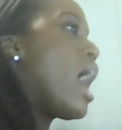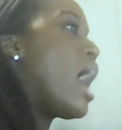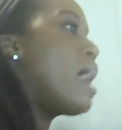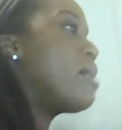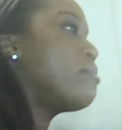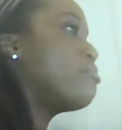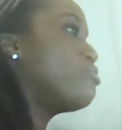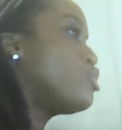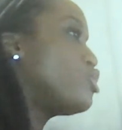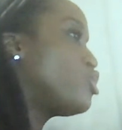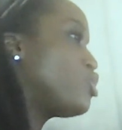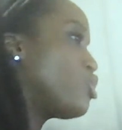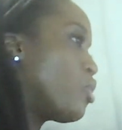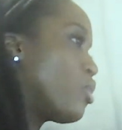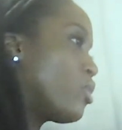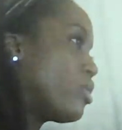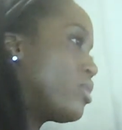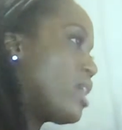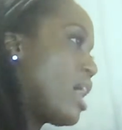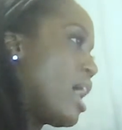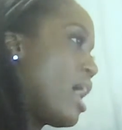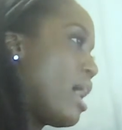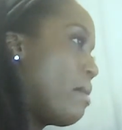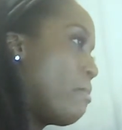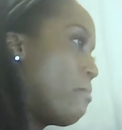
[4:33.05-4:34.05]
I'm
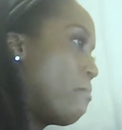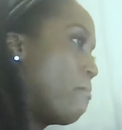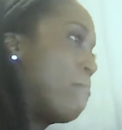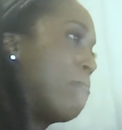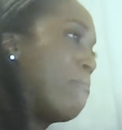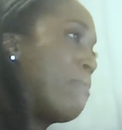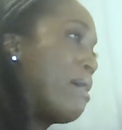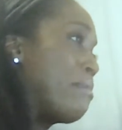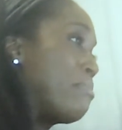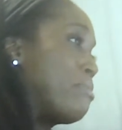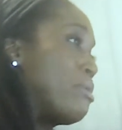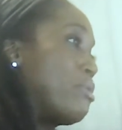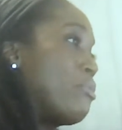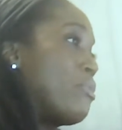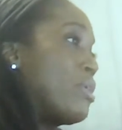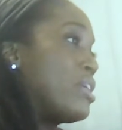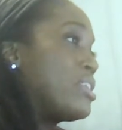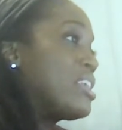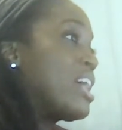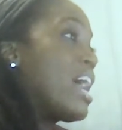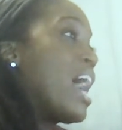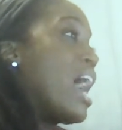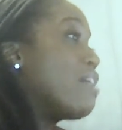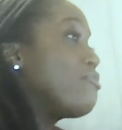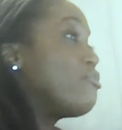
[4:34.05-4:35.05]
sure that maybe
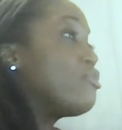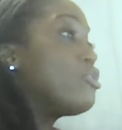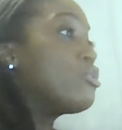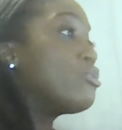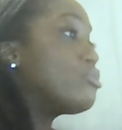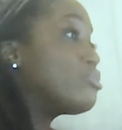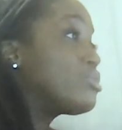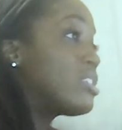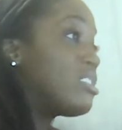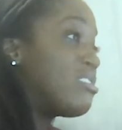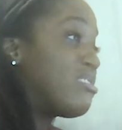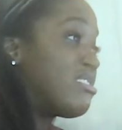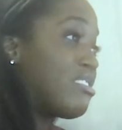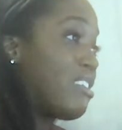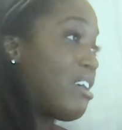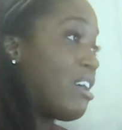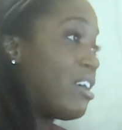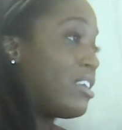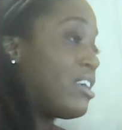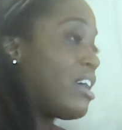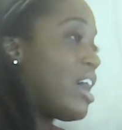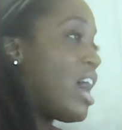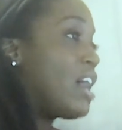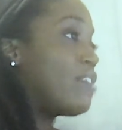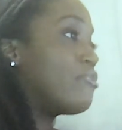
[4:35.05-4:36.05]
one day, I've used
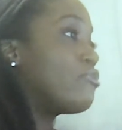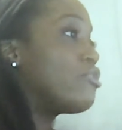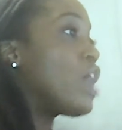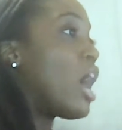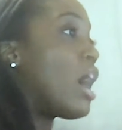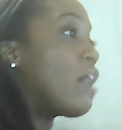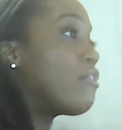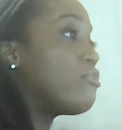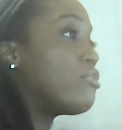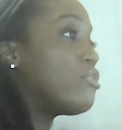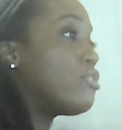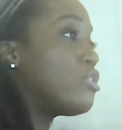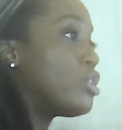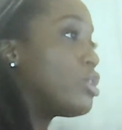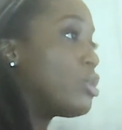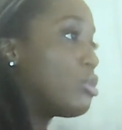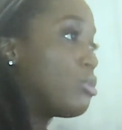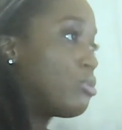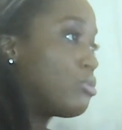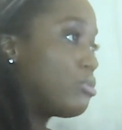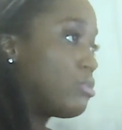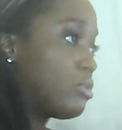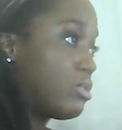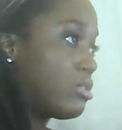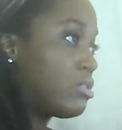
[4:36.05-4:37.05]
Asana, I've
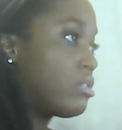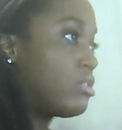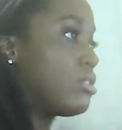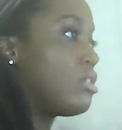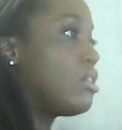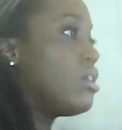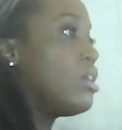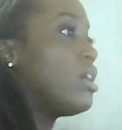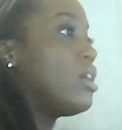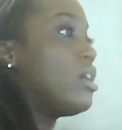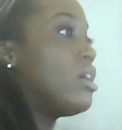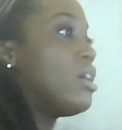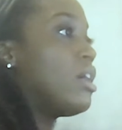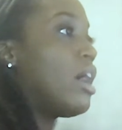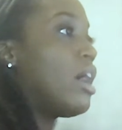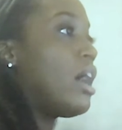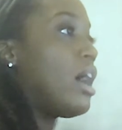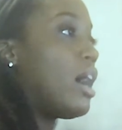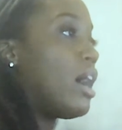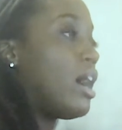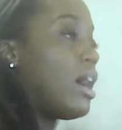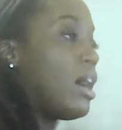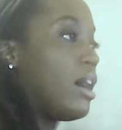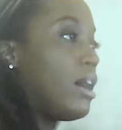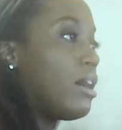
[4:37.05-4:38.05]
used
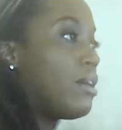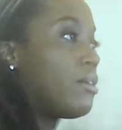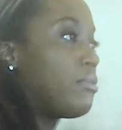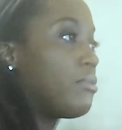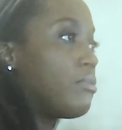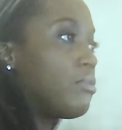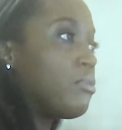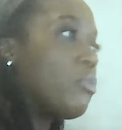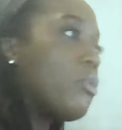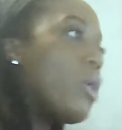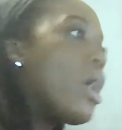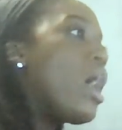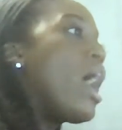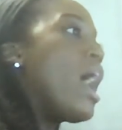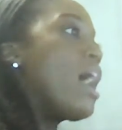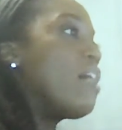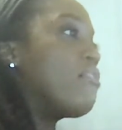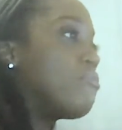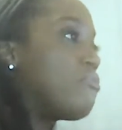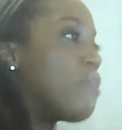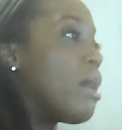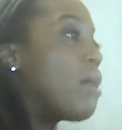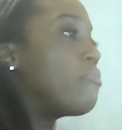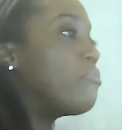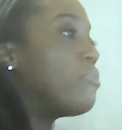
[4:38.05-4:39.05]

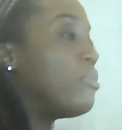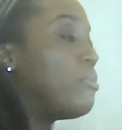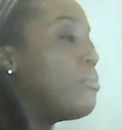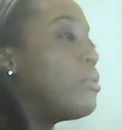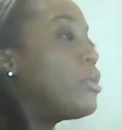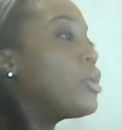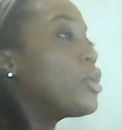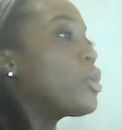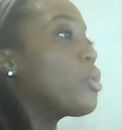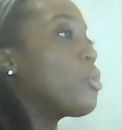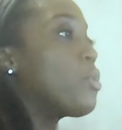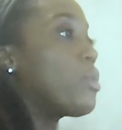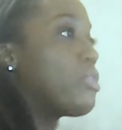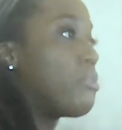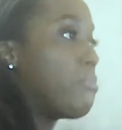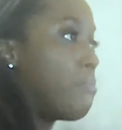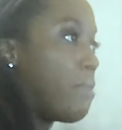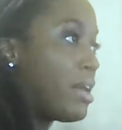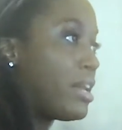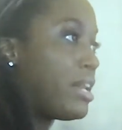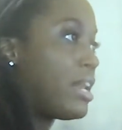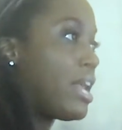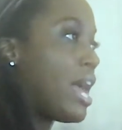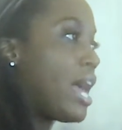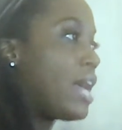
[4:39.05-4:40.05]
I'm familiar with
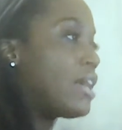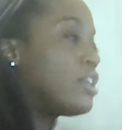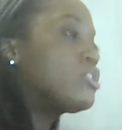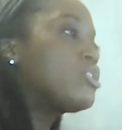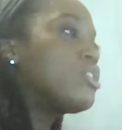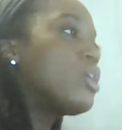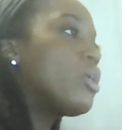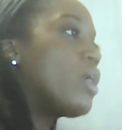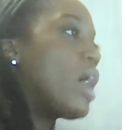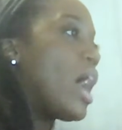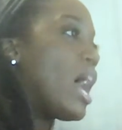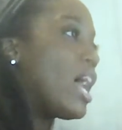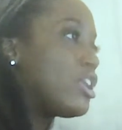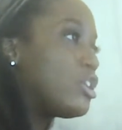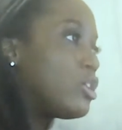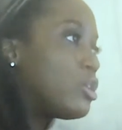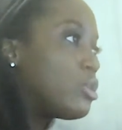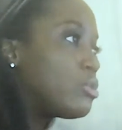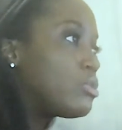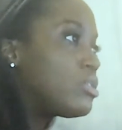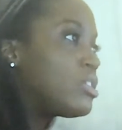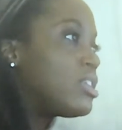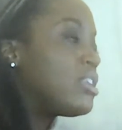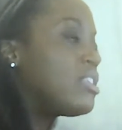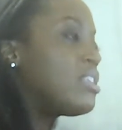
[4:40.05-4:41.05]
Monday, so I
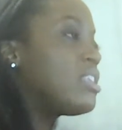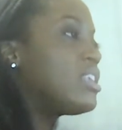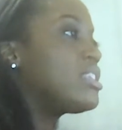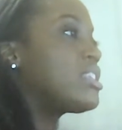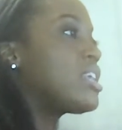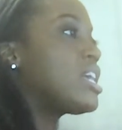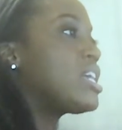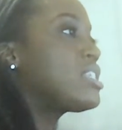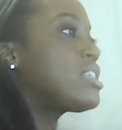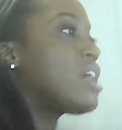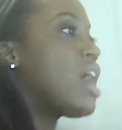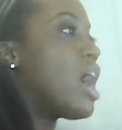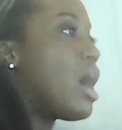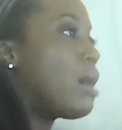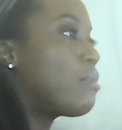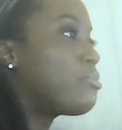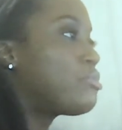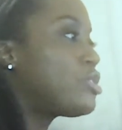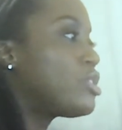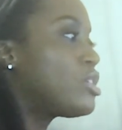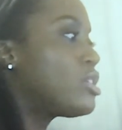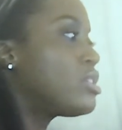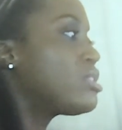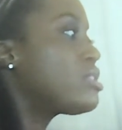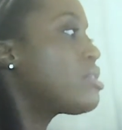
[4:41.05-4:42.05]
do see these as
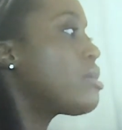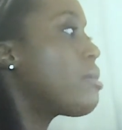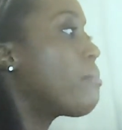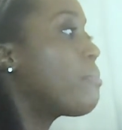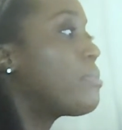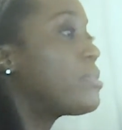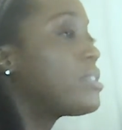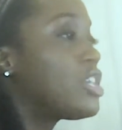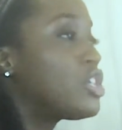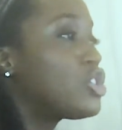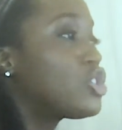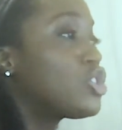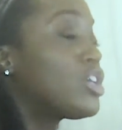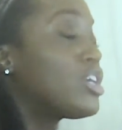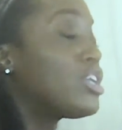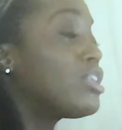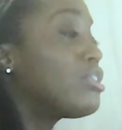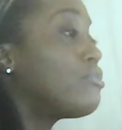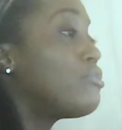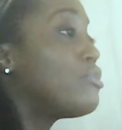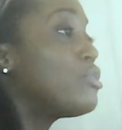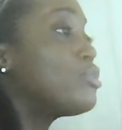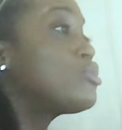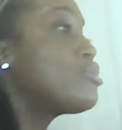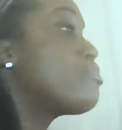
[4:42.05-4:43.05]
options potentially
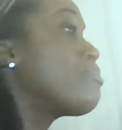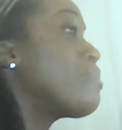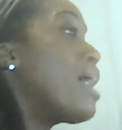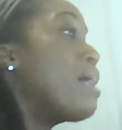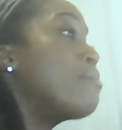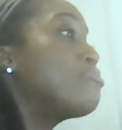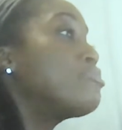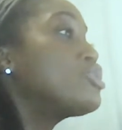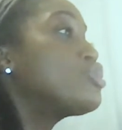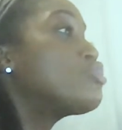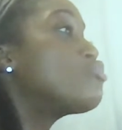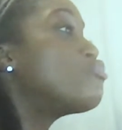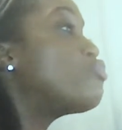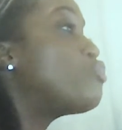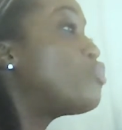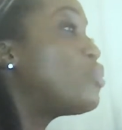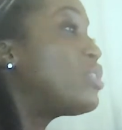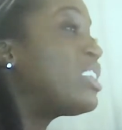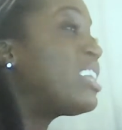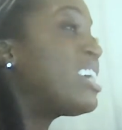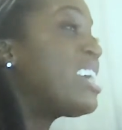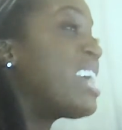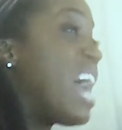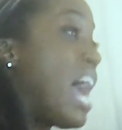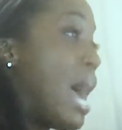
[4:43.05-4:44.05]
in the future, but I'm just
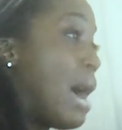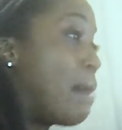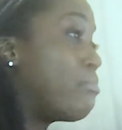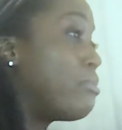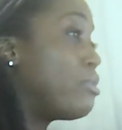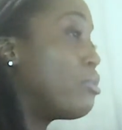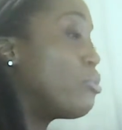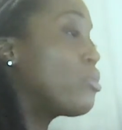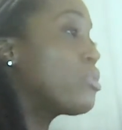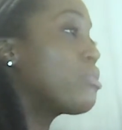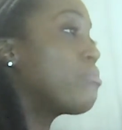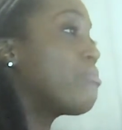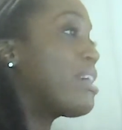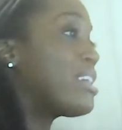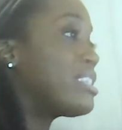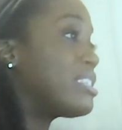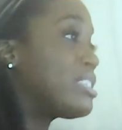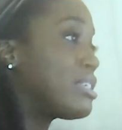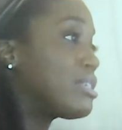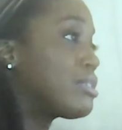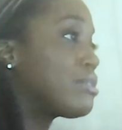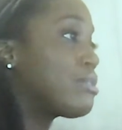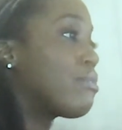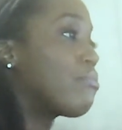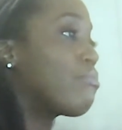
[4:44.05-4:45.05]
really happy with my
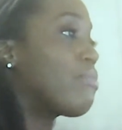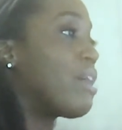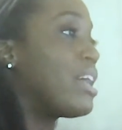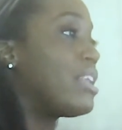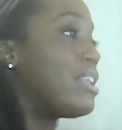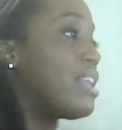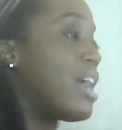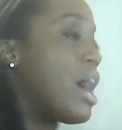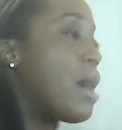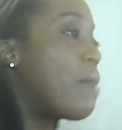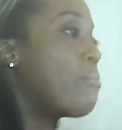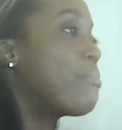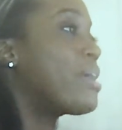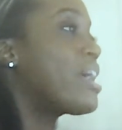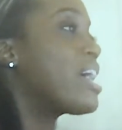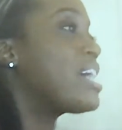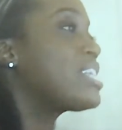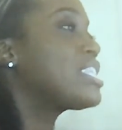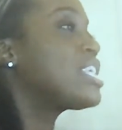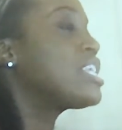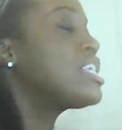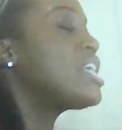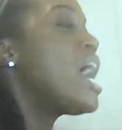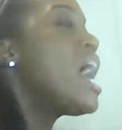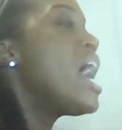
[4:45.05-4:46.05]
system right now
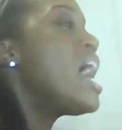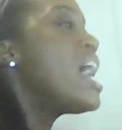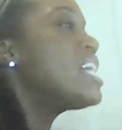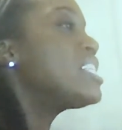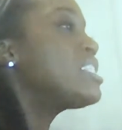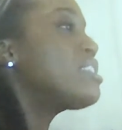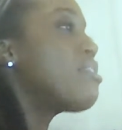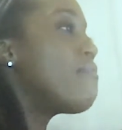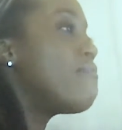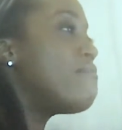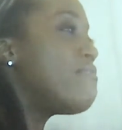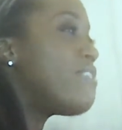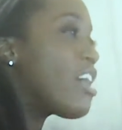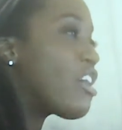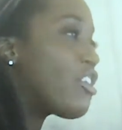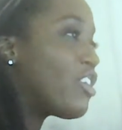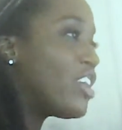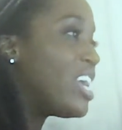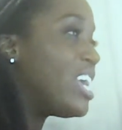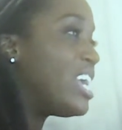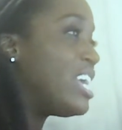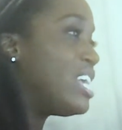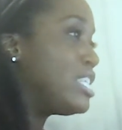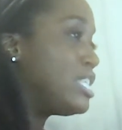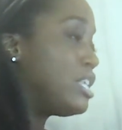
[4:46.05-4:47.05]
because it's
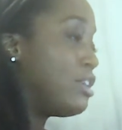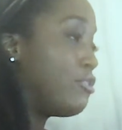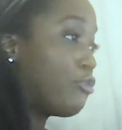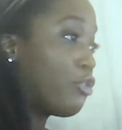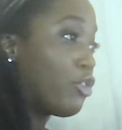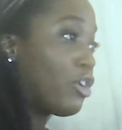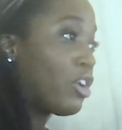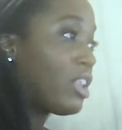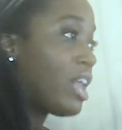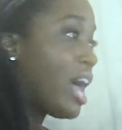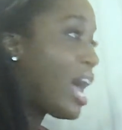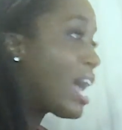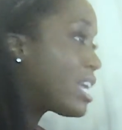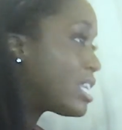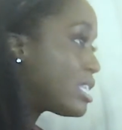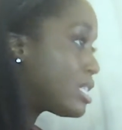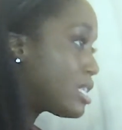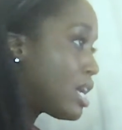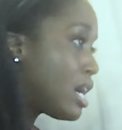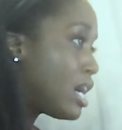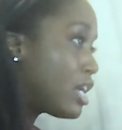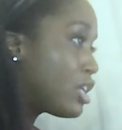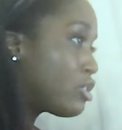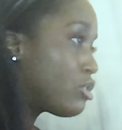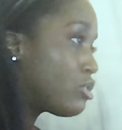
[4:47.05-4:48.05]
very easy for
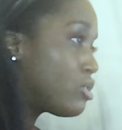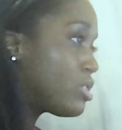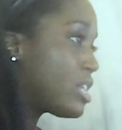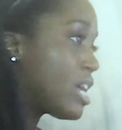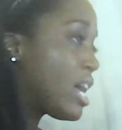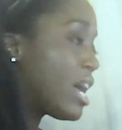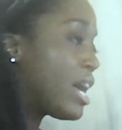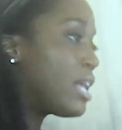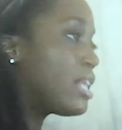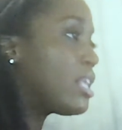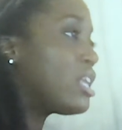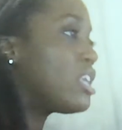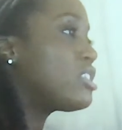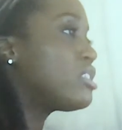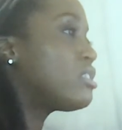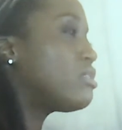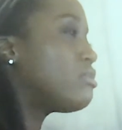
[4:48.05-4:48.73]
clients to understand.